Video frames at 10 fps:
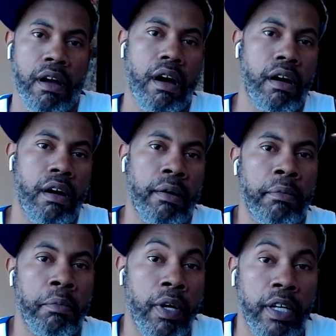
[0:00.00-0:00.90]

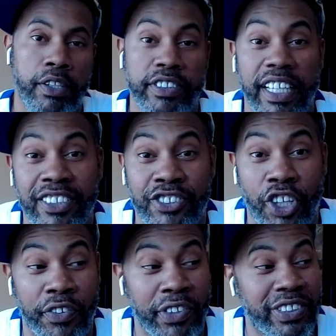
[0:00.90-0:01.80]
Um, one, because they
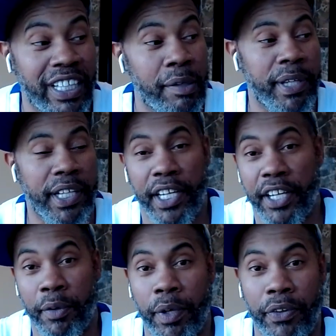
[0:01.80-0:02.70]
deserve it because they've been
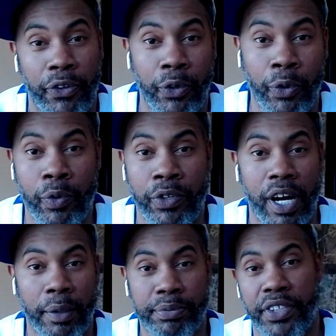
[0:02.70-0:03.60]
there with you, the
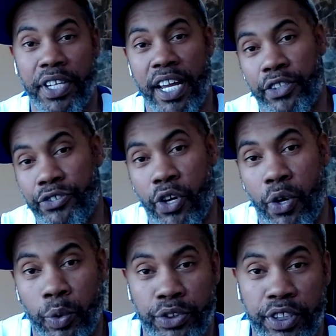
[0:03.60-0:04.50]
ups and downs, the
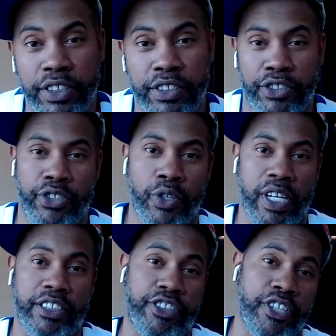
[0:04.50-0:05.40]
whole season. So
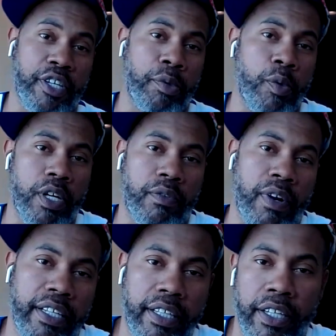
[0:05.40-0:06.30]
that's your number one
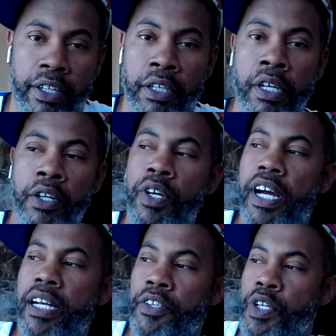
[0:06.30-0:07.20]
right there. You
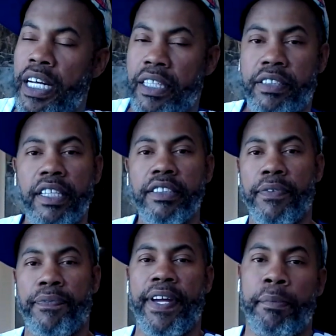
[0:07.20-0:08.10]
gotta you gotta tend
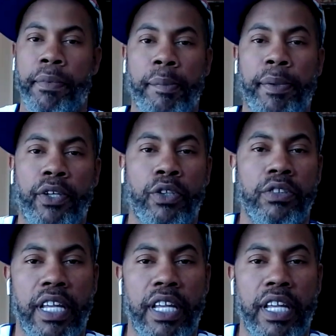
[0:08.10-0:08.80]
to family because